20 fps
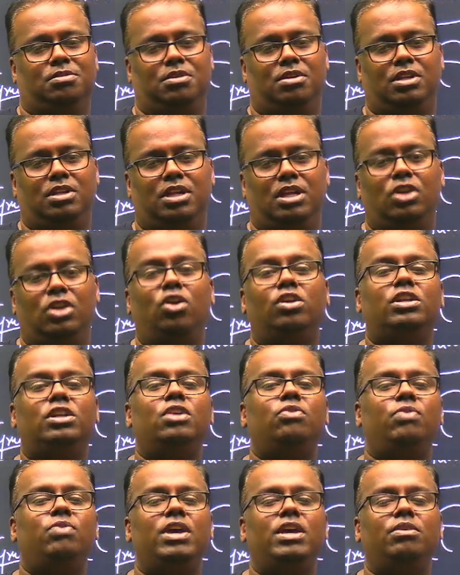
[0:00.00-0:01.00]
in a
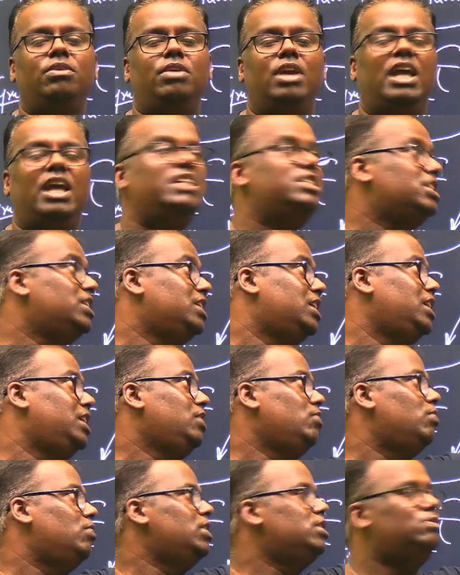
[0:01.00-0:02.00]
way, engineering
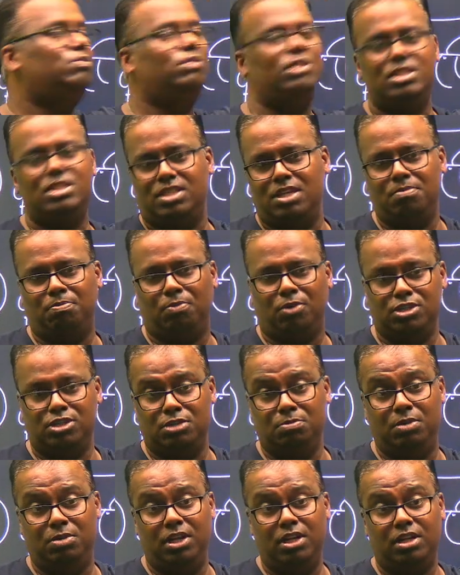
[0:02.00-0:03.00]
wise we will say
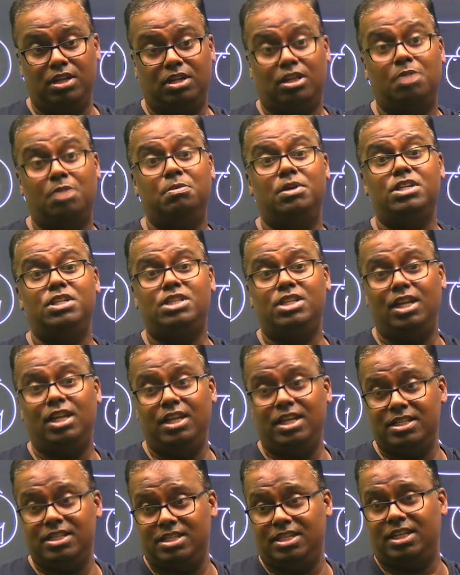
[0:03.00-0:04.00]
possible. Commercially,
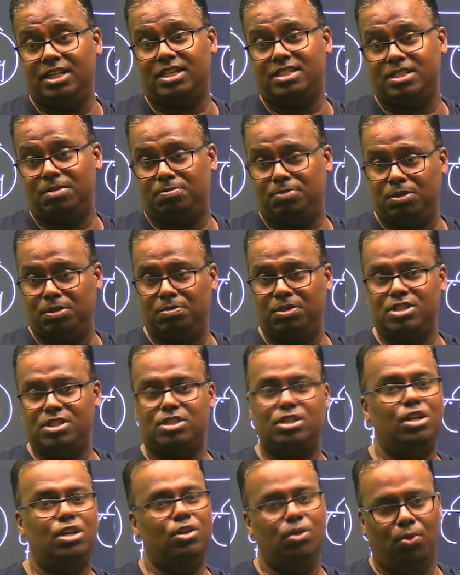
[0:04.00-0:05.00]
is it acceptable?
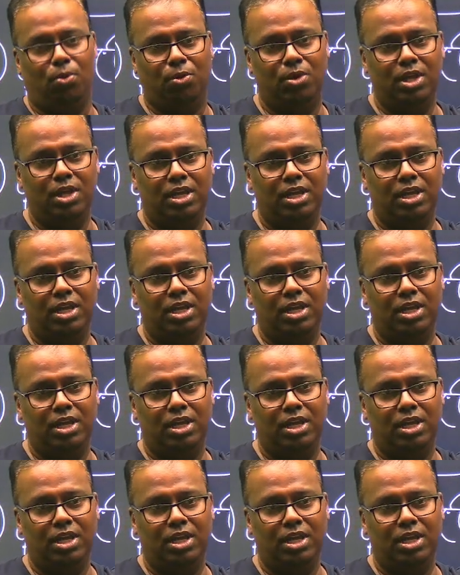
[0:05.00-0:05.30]
Still no.